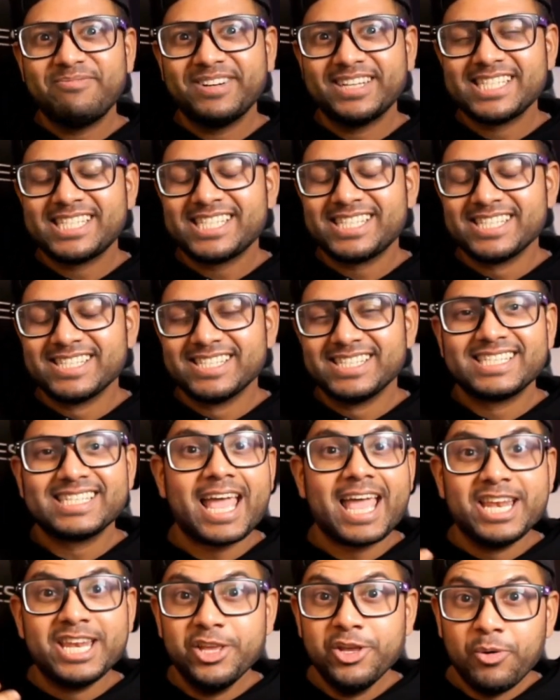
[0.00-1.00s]
Busters
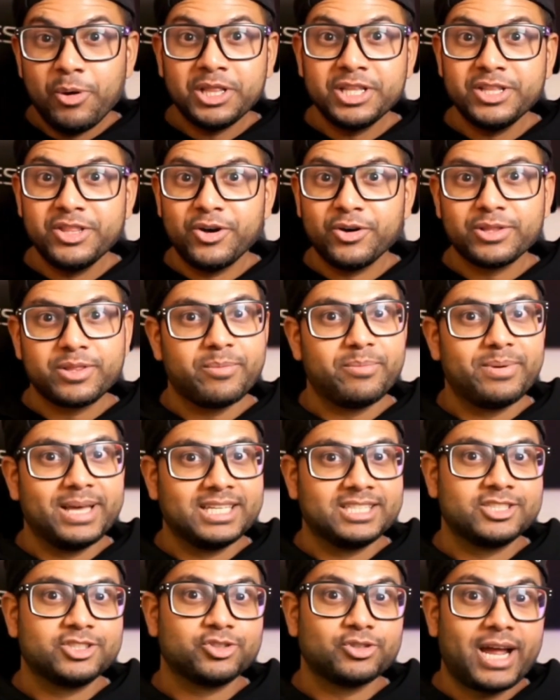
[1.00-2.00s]
and you want to know the
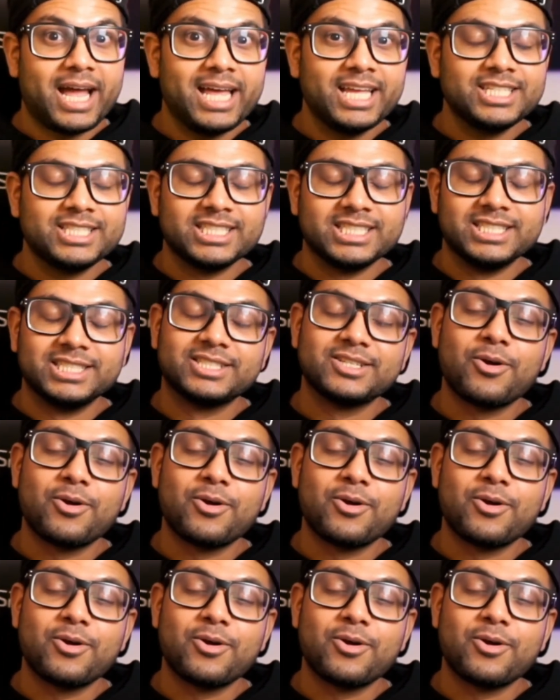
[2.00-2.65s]
best strategies,